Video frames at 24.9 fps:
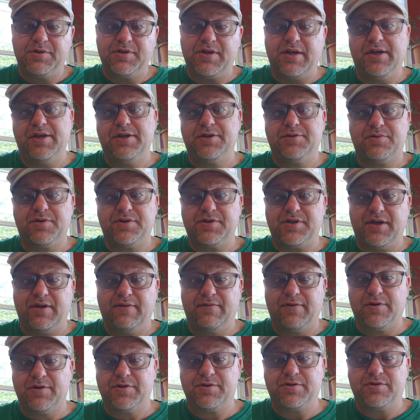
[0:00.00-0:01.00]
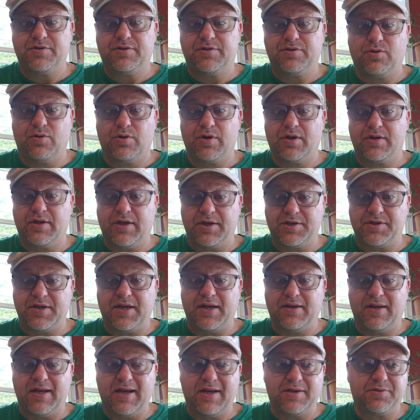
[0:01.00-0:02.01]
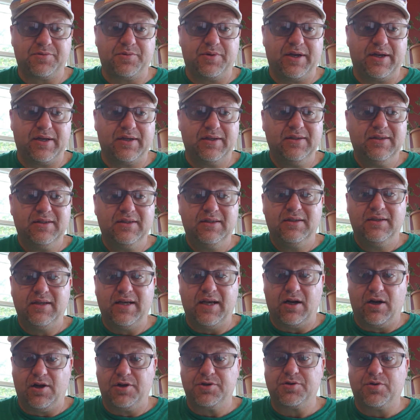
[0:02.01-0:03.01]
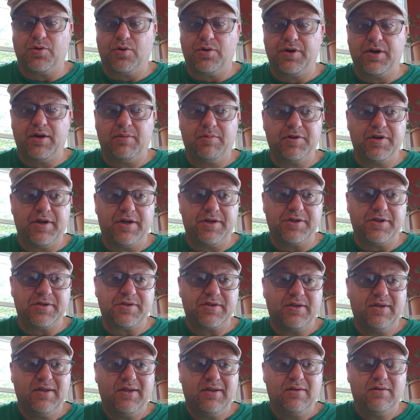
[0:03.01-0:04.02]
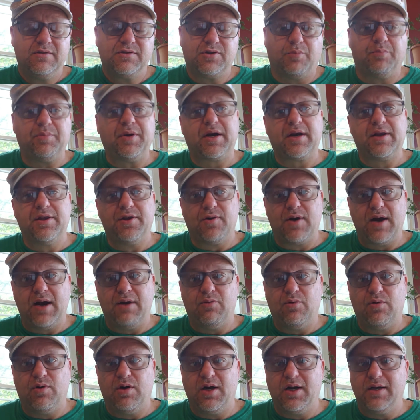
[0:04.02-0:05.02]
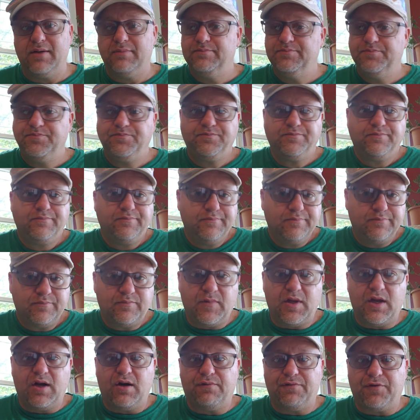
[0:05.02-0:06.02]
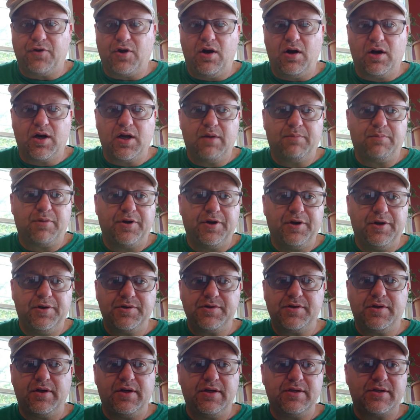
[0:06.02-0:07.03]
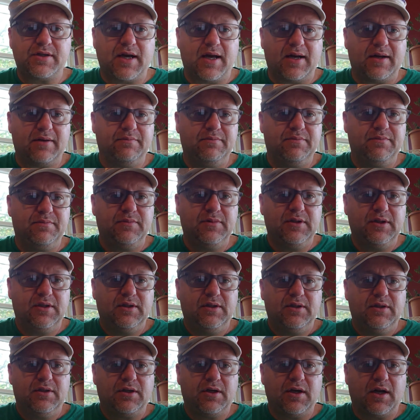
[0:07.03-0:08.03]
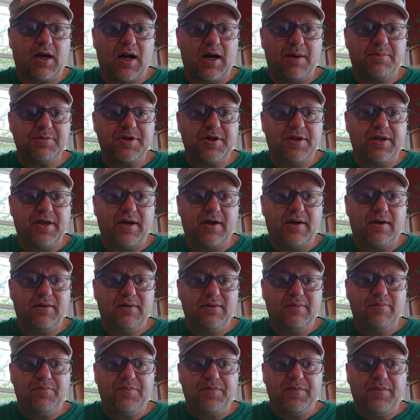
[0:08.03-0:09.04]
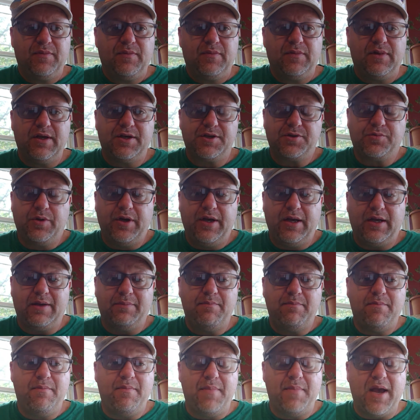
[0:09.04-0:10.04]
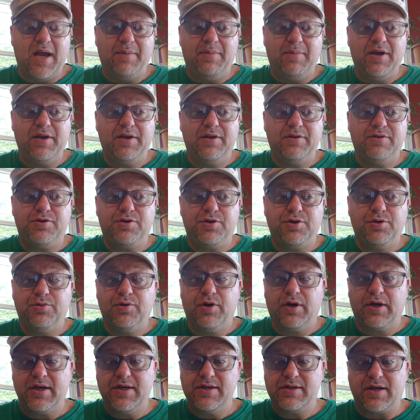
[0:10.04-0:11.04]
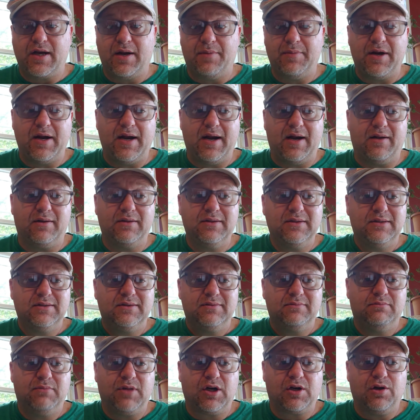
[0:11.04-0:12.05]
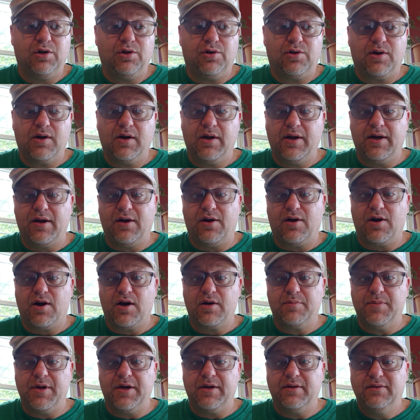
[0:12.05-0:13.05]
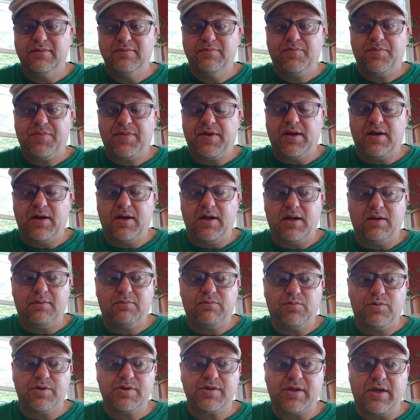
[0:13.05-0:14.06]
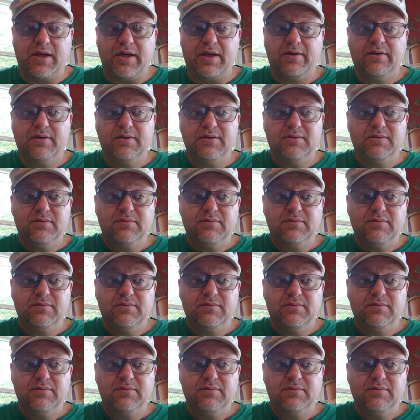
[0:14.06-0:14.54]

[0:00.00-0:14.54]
T's receivers scored a touchdown last week and all scored double digits. So picking the right one, you know, if they're all going to produce, then he's got a good option there. This week, maybe two rookies coming out, McLaurin and Hardman. We'll see.